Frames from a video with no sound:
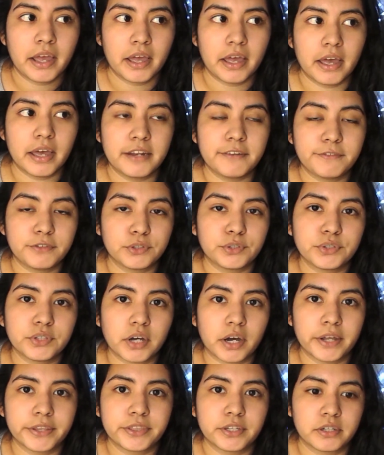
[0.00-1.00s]
And if you do
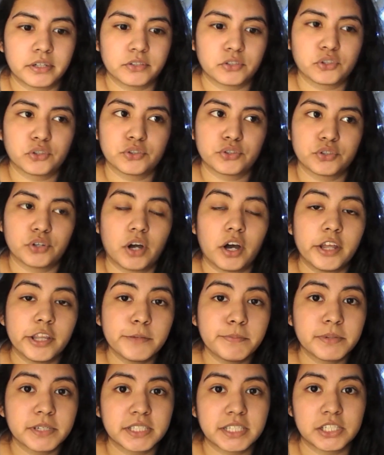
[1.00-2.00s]
the author, it shows you all
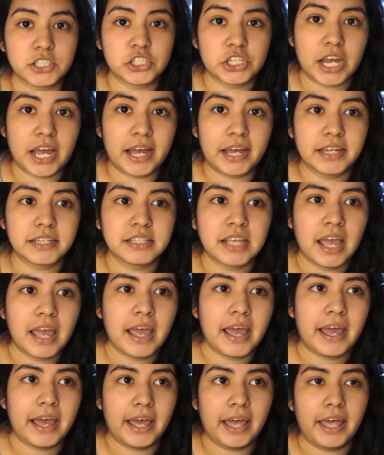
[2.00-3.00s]
the books that she has
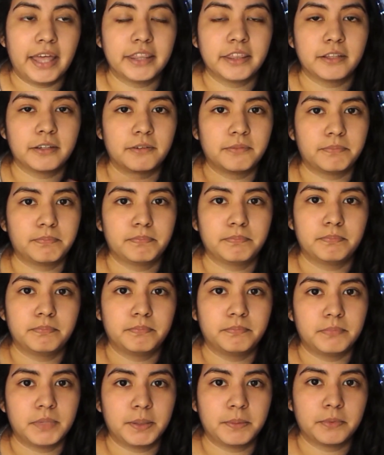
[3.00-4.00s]
and the
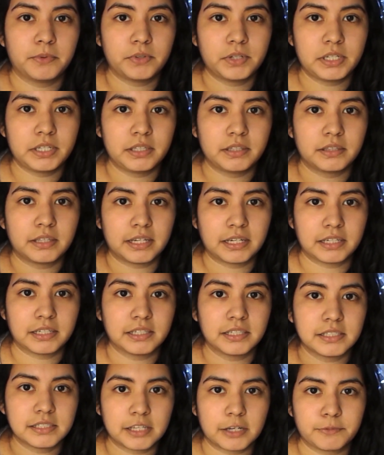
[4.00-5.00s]
memory that it
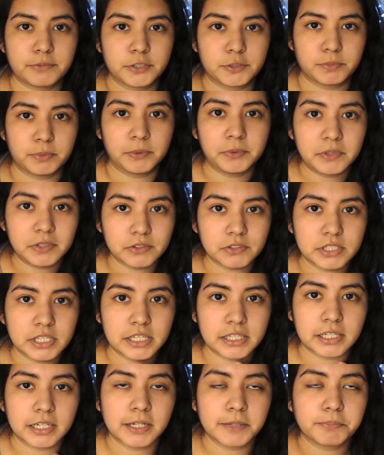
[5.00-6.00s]
is, how much memory it'll
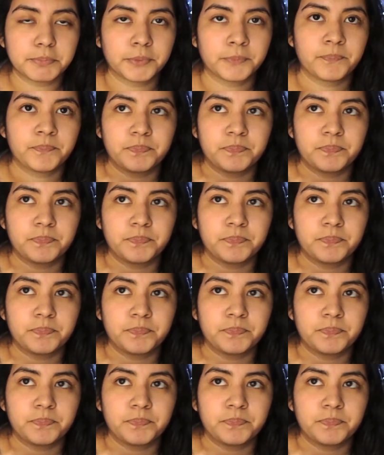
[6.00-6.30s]
take up.